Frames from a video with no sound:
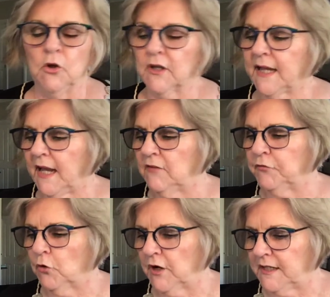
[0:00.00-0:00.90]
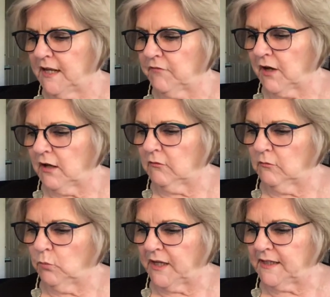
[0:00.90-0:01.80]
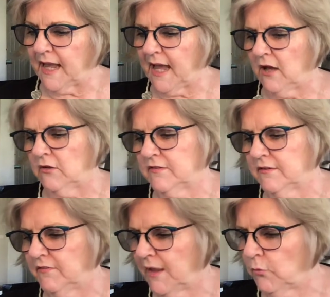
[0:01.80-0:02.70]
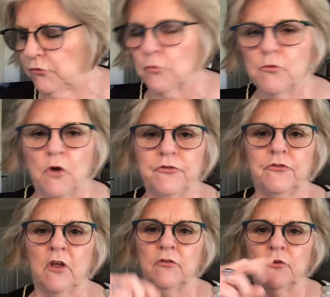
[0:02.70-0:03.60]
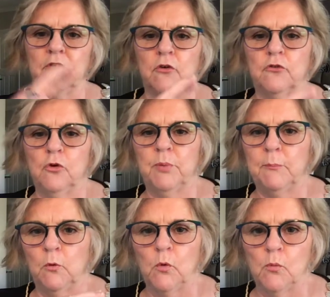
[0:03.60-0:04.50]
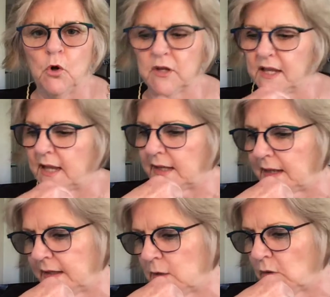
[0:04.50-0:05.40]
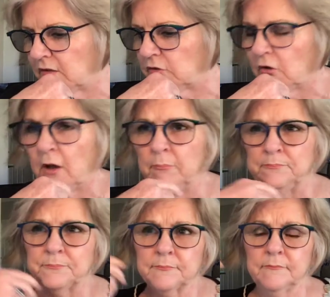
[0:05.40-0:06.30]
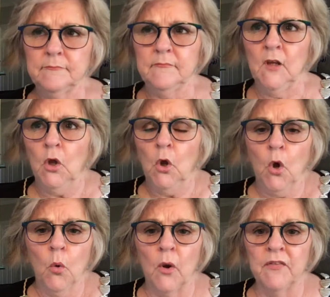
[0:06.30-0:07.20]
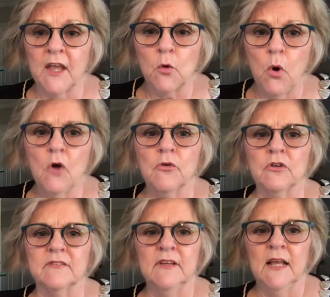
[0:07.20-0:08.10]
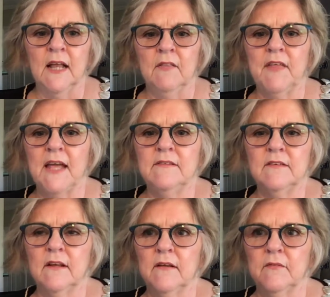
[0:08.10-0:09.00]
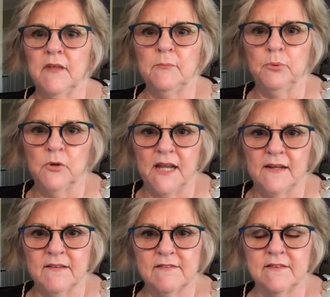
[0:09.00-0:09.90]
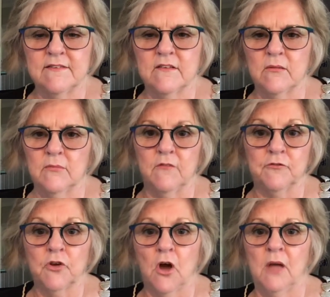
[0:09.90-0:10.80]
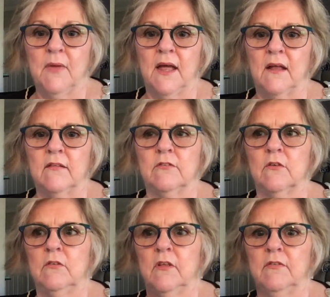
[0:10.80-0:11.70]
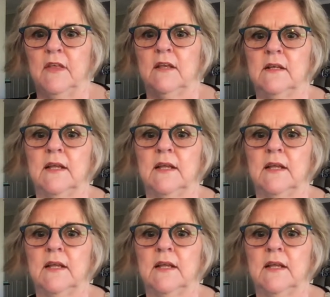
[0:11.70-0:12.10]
cared for. It never went out. There was a roster so that 2 people were working at any one time. When they quarreled, they put in a system of time out so that they could